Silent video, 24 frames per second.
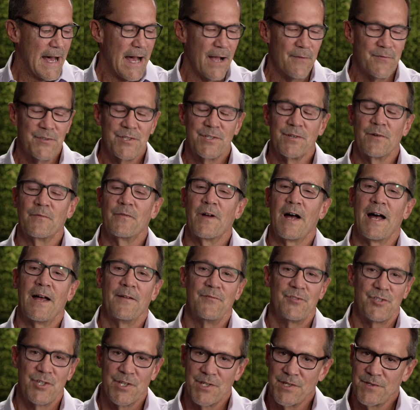I've
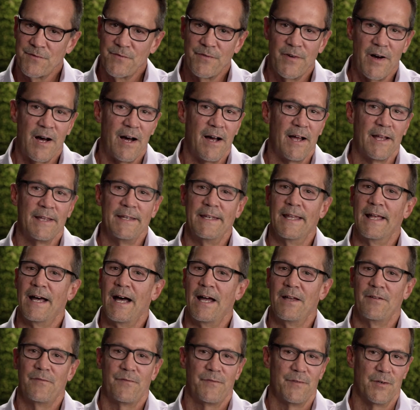survived just fine.
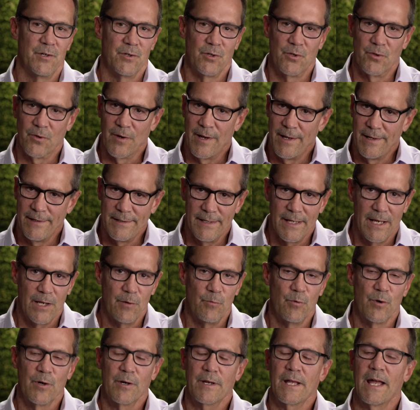I feel great. I
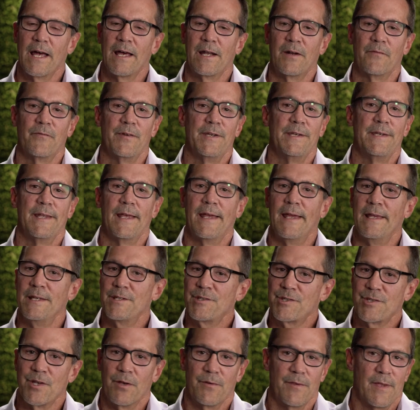work out every day.
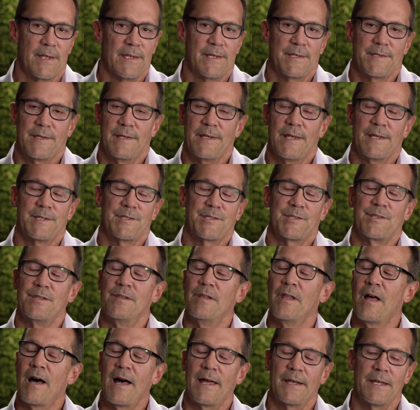So it's
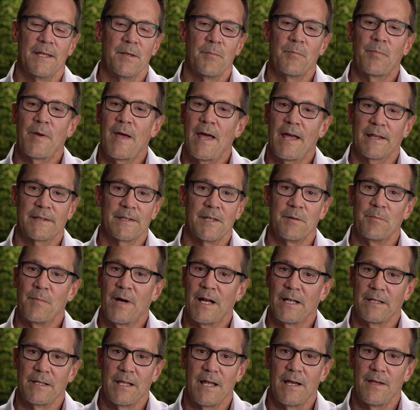not impacted
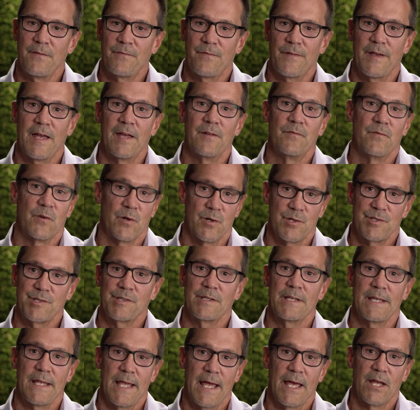my life
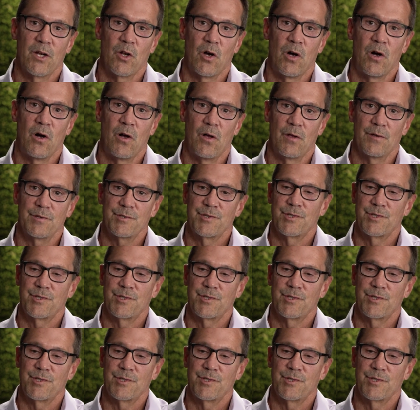adversely at all.